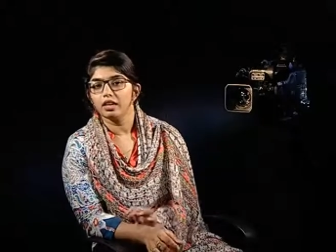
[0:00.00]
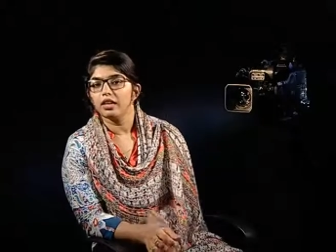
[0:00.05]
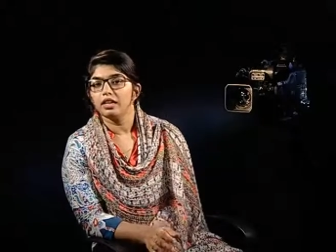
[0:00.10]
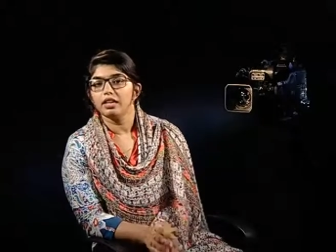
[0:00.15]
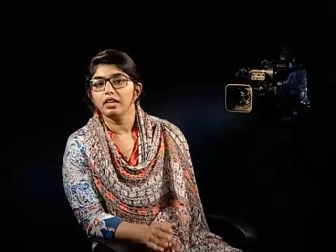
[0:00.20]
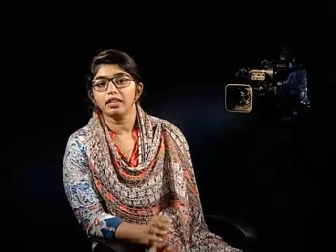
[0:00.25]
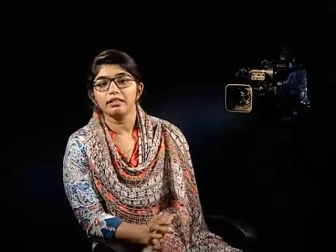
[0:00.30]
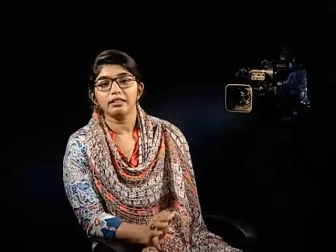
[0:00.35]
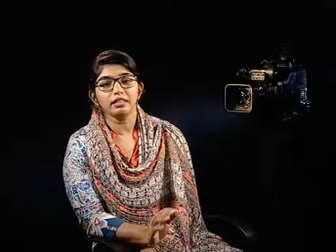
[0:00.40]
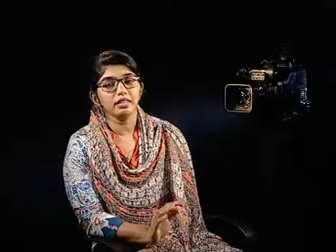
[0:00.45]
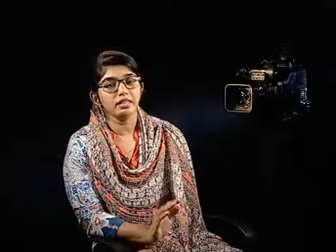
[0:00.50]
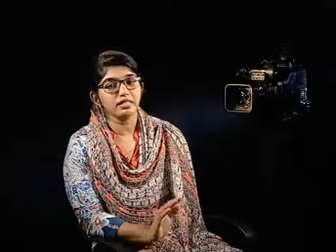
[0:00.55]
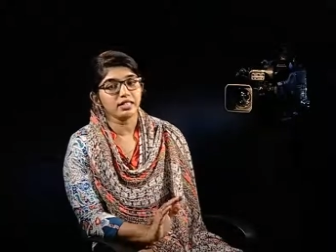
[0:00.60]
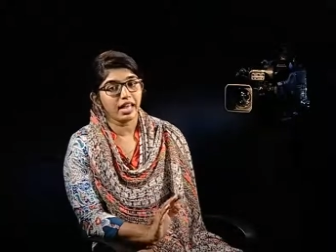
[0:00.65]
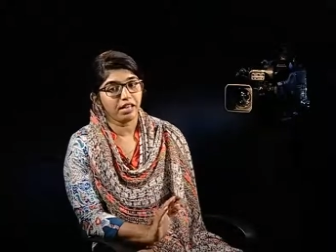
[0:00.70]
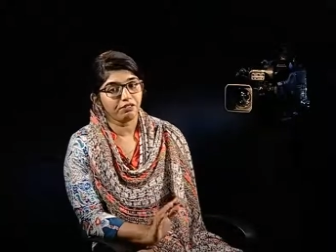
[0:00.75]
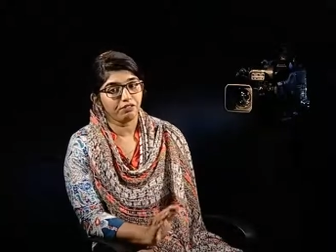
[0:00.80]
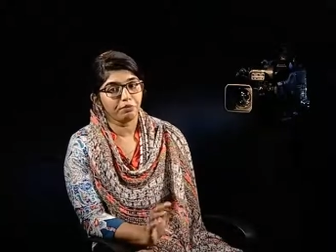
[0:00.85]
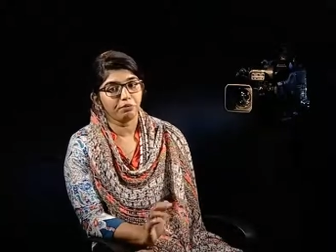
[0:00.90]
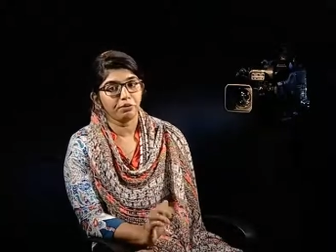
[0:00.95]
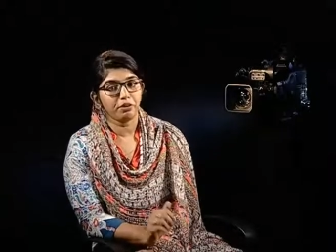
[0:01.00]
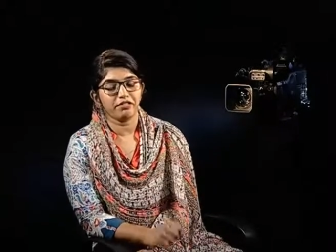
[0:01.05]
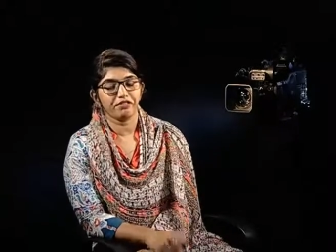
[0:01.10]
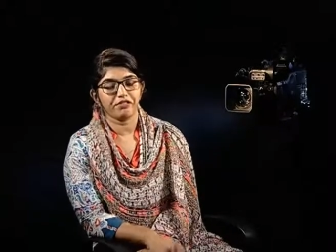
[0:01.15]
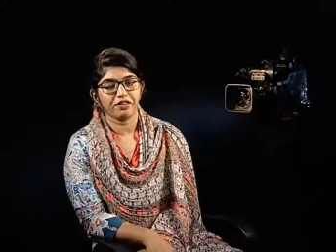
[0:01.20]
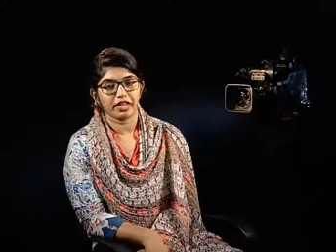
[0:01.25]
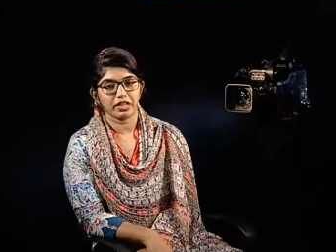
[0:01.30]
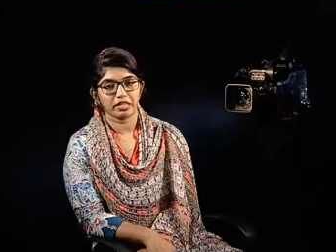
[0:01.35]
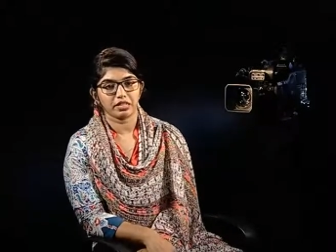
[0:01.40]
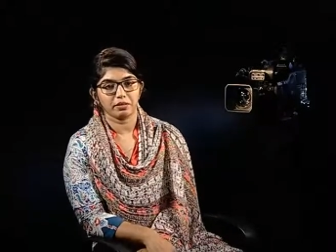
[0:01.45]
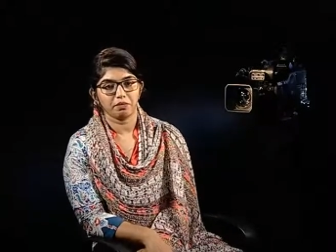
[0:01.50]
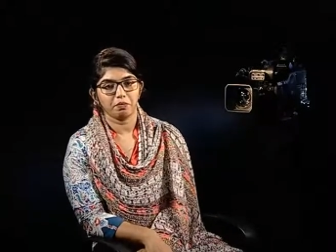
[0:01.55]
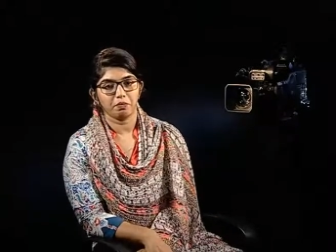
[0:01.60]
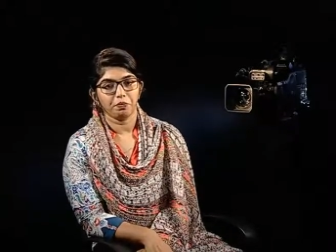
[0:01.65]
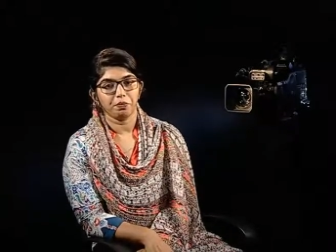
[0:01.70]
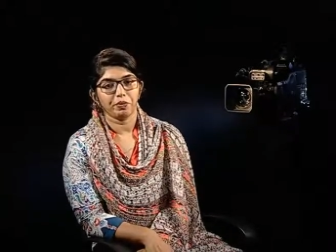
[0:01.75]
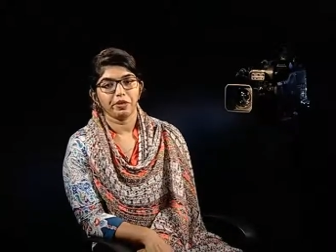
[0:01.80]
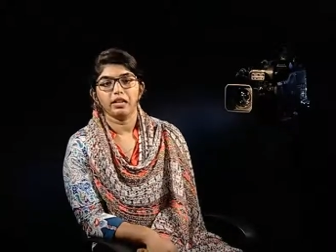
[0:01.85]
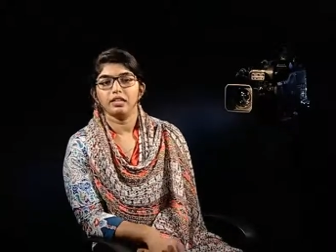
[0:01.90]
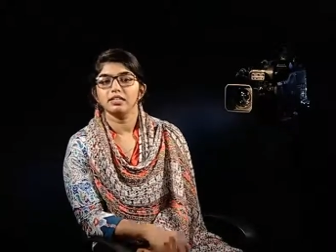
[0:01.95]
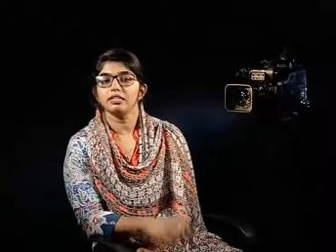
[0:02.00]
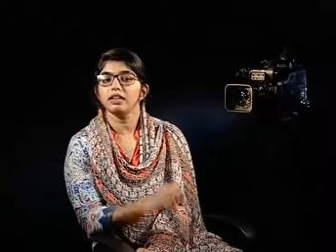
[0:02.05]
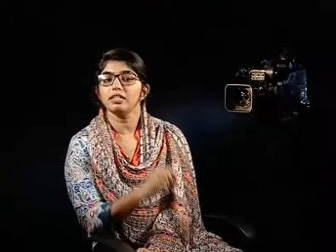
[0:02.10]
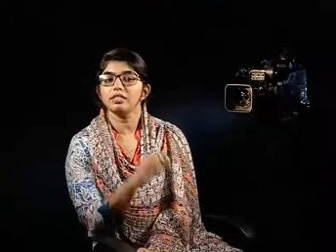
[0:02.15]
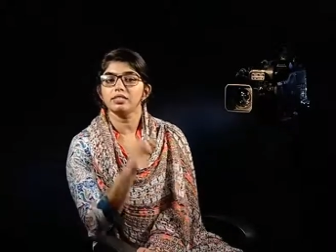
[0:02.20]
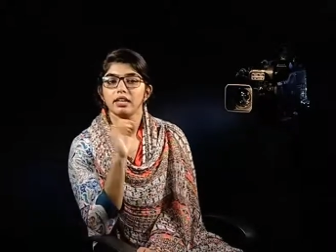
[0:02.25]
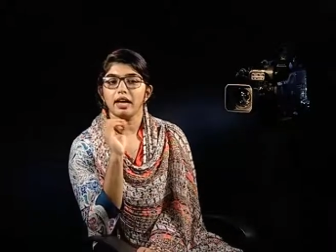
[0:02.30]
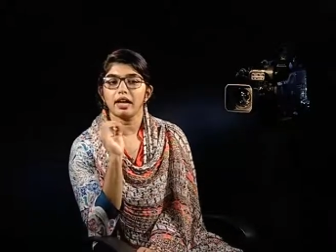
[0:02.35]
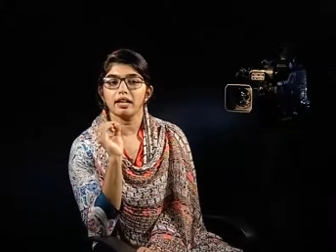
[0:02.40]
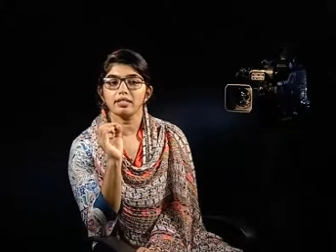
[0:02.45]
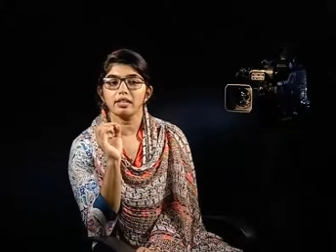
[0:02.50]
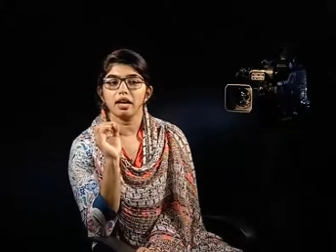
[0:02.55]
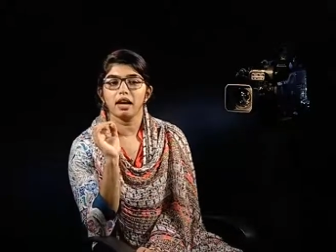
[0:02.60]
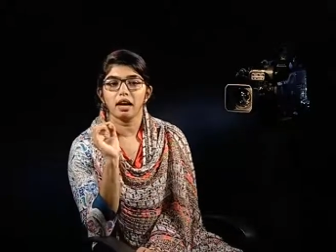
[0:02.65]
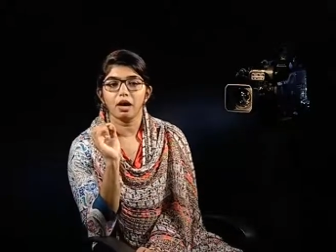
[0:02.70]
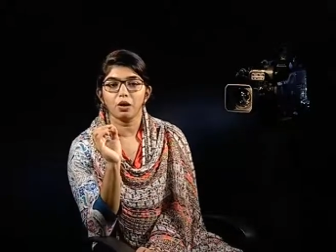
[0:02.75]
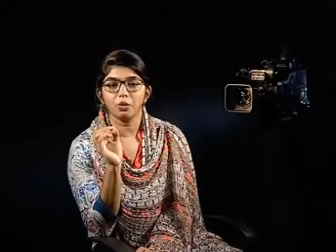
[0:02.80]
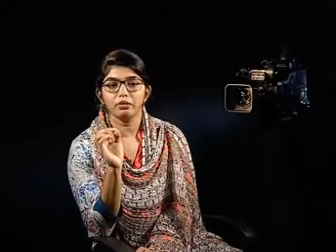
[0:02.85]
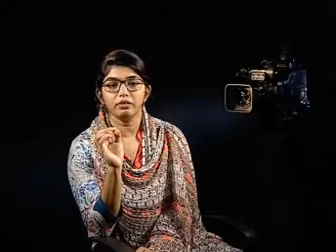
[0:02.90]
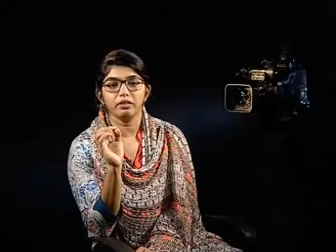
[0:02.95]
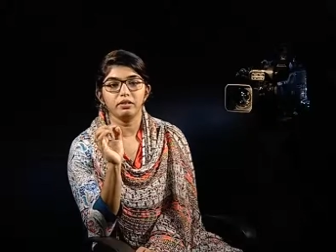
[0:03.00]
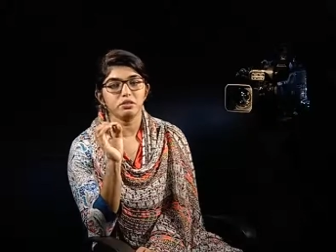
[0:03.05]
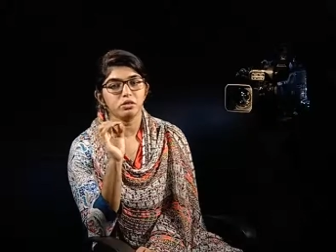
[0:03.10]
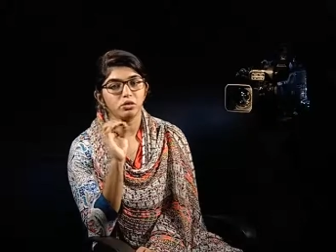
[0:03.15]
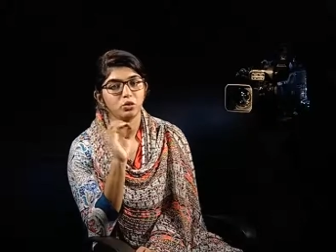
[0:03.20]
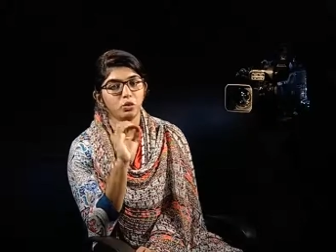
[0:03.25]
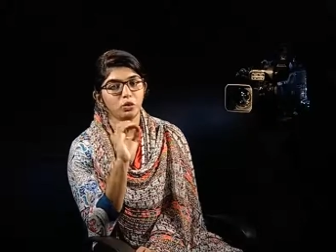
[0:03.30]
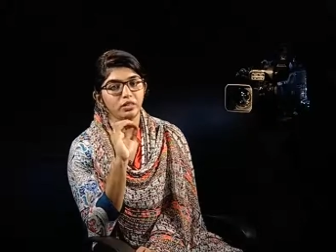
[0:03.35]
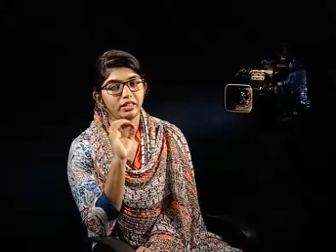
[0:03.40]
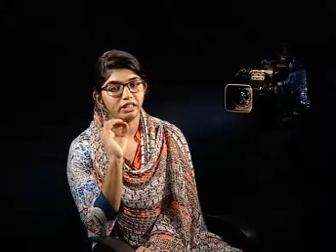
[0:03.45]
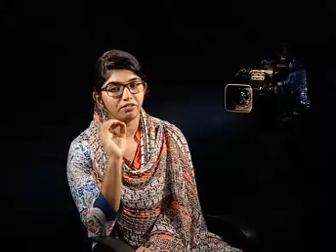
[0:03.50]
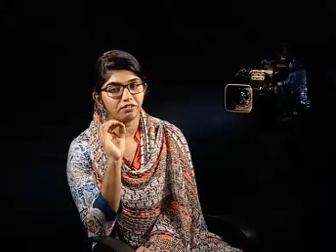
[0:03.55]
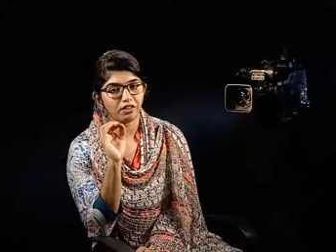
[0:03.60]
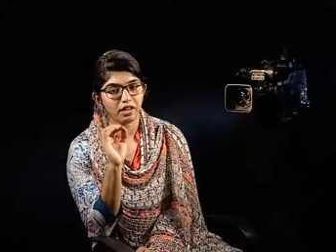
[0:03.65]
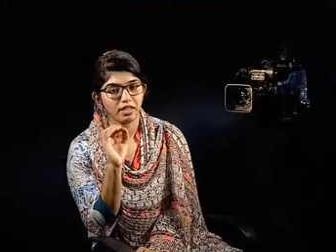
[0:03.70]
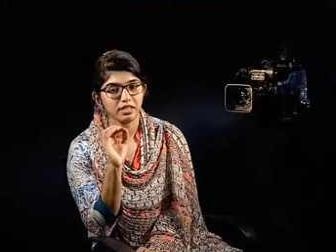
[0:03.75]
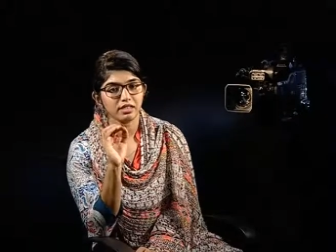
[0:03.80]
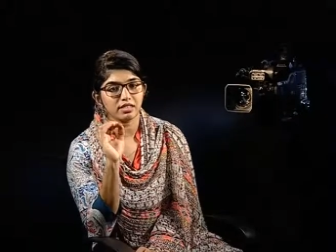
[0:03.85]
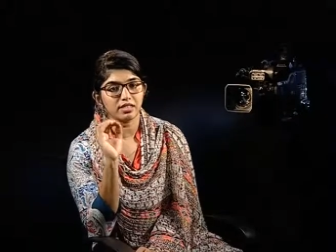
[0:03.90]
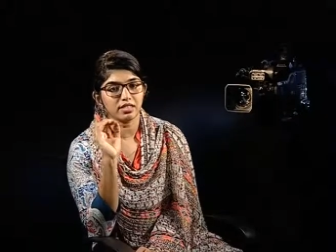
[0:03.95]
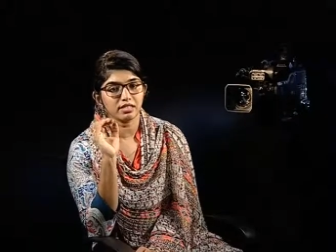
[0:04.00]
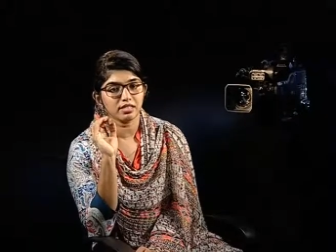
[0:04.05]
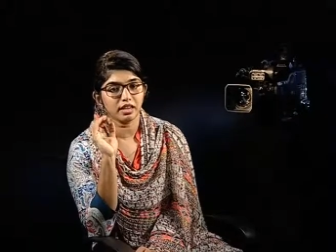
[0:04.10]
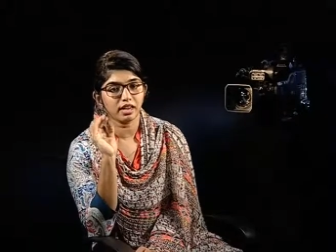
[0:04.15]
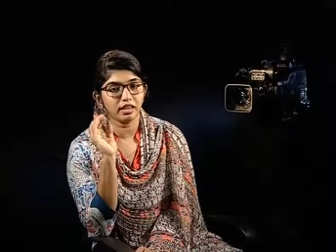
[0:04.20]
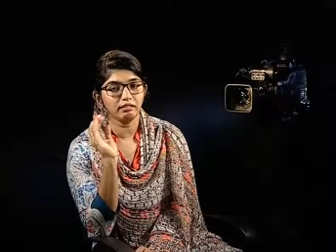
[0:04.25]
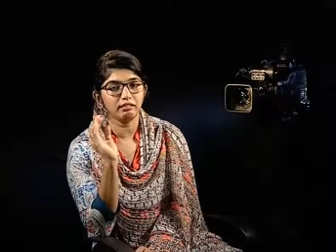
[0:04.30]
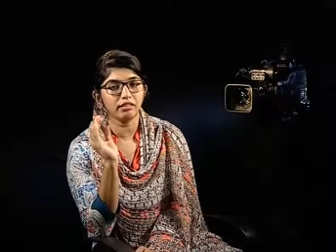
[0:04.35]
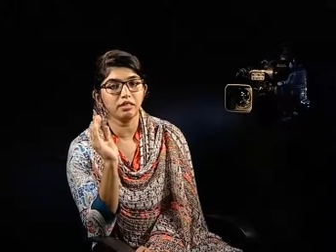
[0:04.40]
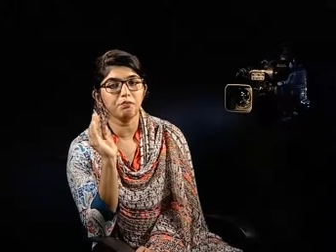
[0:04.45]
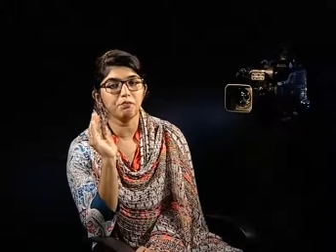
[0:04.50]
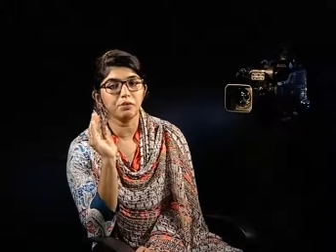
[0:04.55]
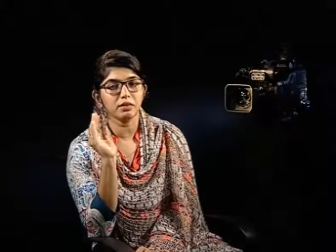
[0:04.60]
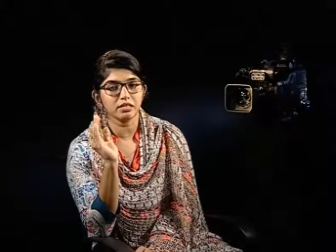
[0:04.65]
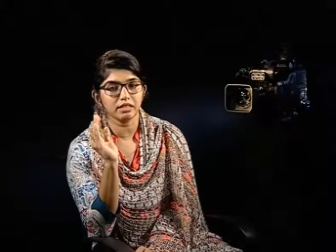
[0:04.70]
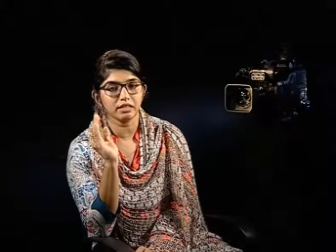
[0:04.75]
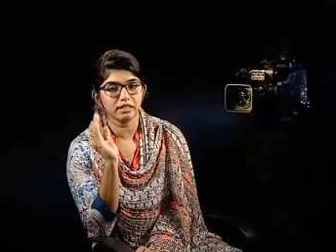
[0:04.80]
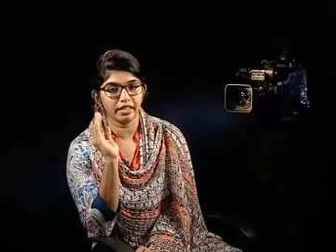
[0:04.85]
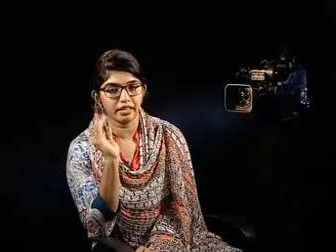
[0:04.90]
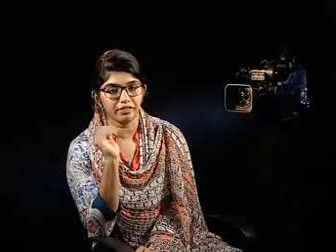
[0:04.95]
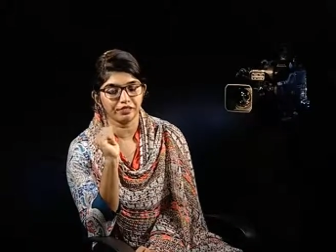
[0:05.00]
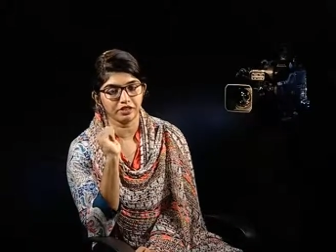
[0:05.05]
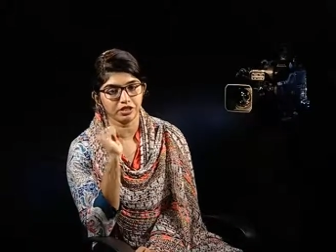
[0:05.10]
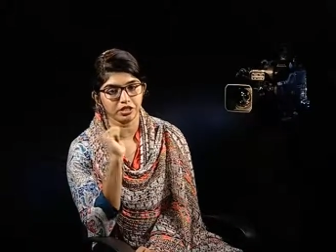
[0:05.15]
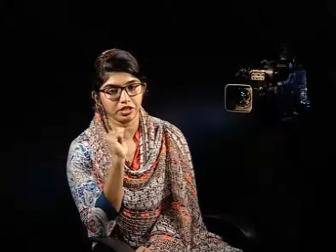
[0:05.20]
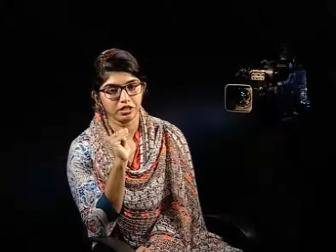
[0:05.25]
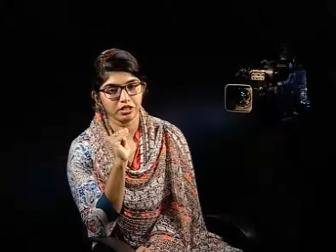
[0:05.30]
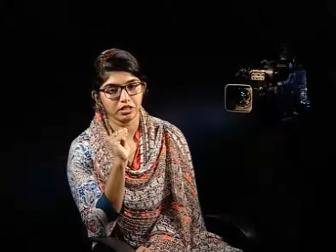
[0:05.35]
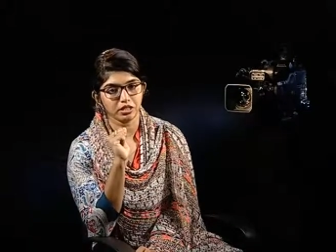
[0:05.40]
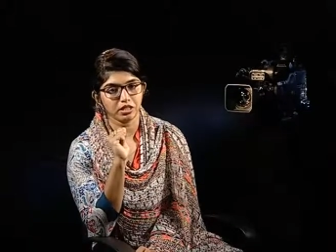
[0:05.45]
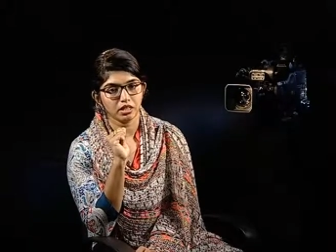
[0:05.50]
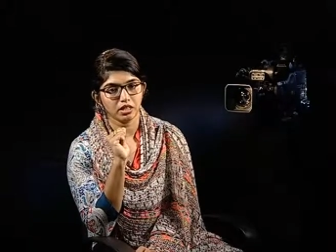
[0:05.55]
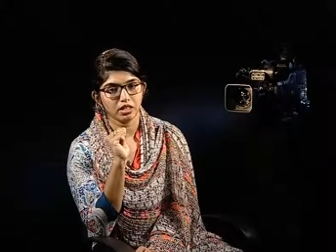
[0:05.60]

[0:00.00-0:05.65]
Nothing is ever perfect. Just as how there is no device that's 100% efficient,